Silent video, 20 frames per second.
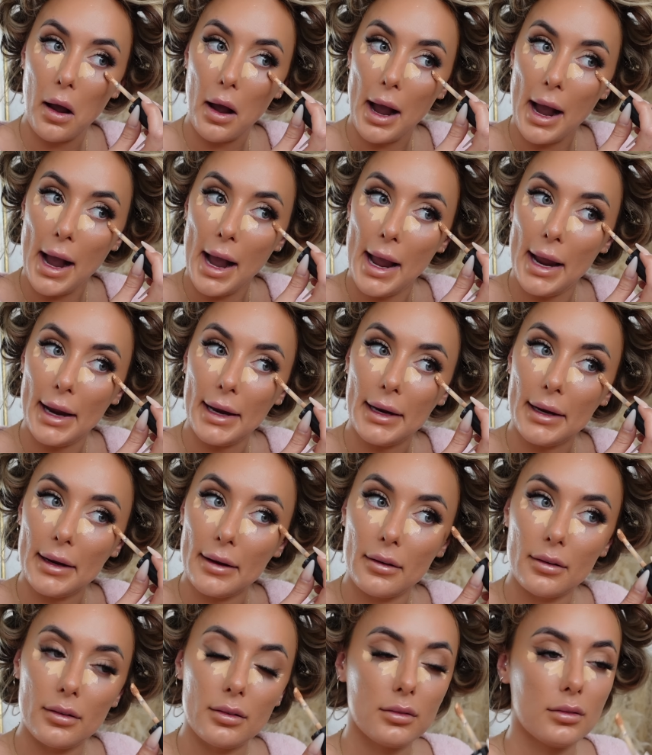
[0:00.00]

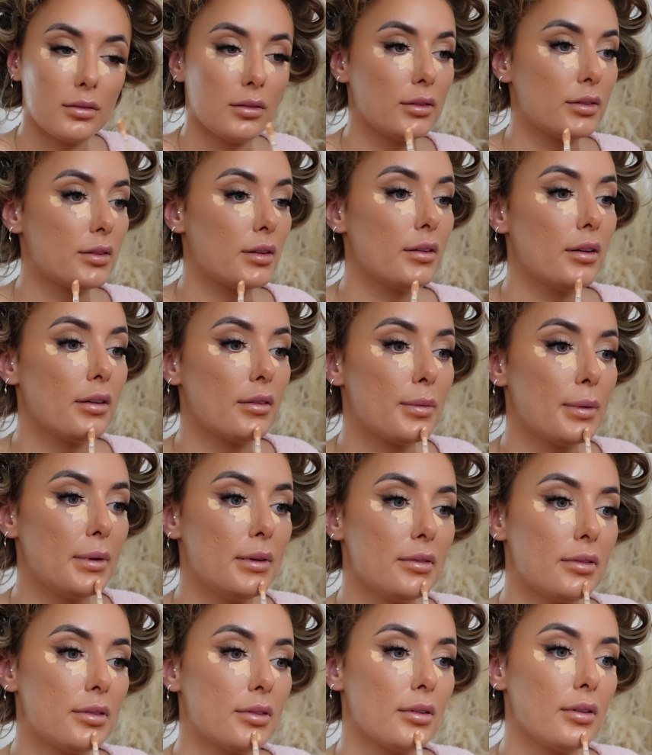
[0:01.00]
8, well, I
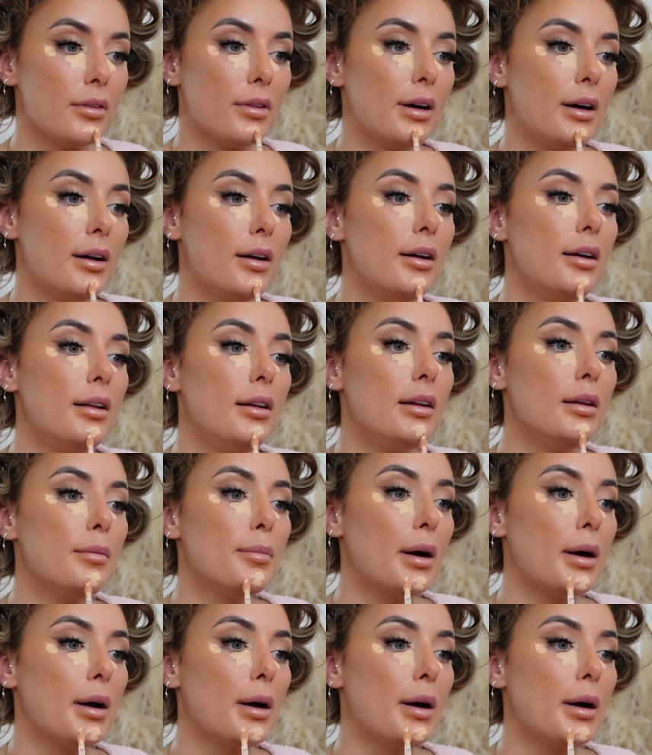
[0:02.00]
suppose it's not that early,